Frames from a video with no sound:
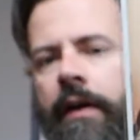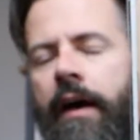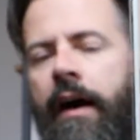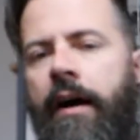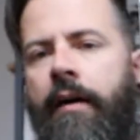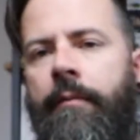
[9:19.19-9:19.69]

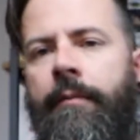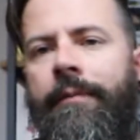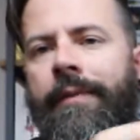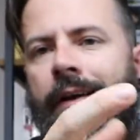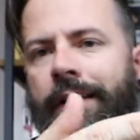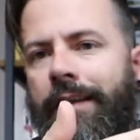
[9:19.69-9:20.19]
them.
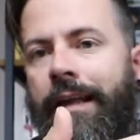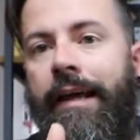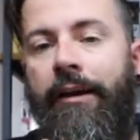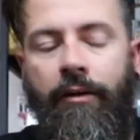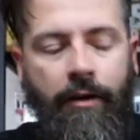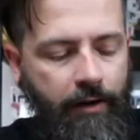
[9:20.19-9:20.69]

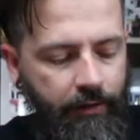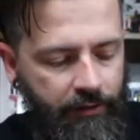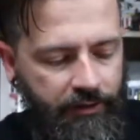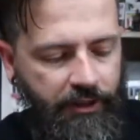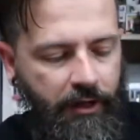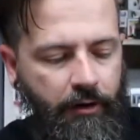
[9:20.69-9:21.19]
Later on in the
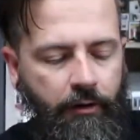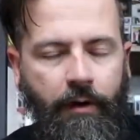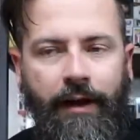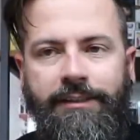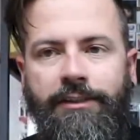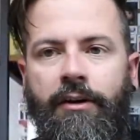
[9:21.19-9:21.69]
show,
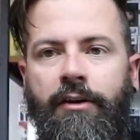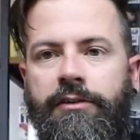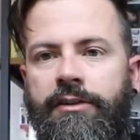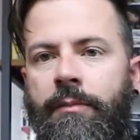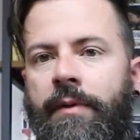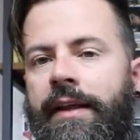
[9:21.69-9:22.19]
I saw
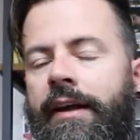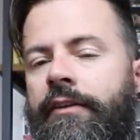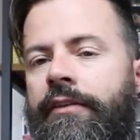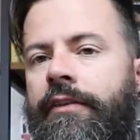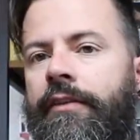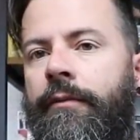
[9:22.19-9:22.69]
somebody
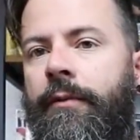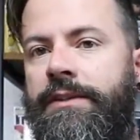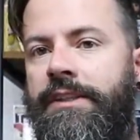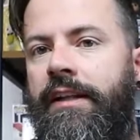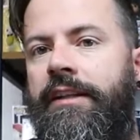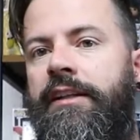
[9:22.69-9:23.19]
else was
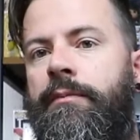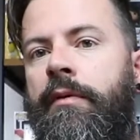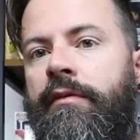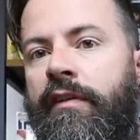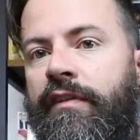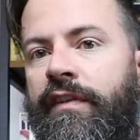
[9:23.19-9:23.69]
selling this
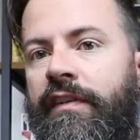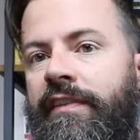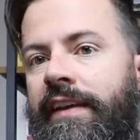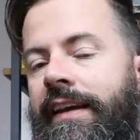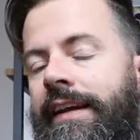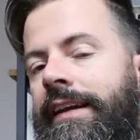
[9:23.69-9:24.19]
book for
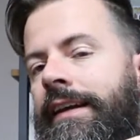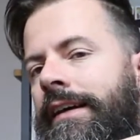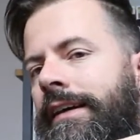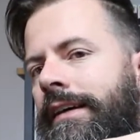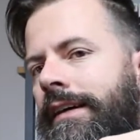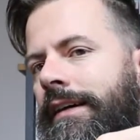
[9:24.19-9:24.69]
$15.
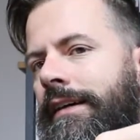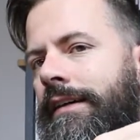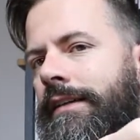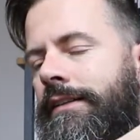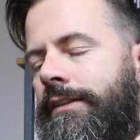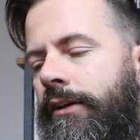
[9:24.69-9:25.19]

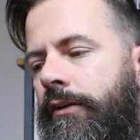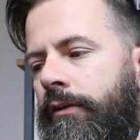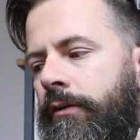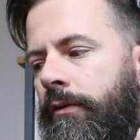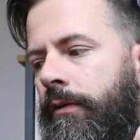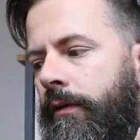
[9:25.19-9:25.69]

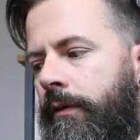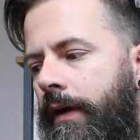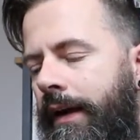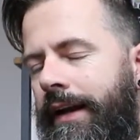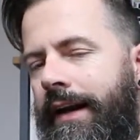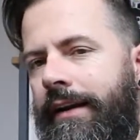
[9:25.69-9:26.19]
So
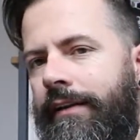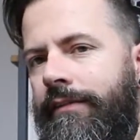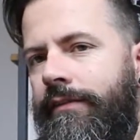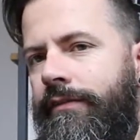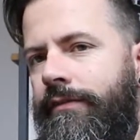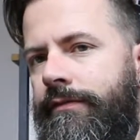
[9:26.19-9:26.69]
I kind of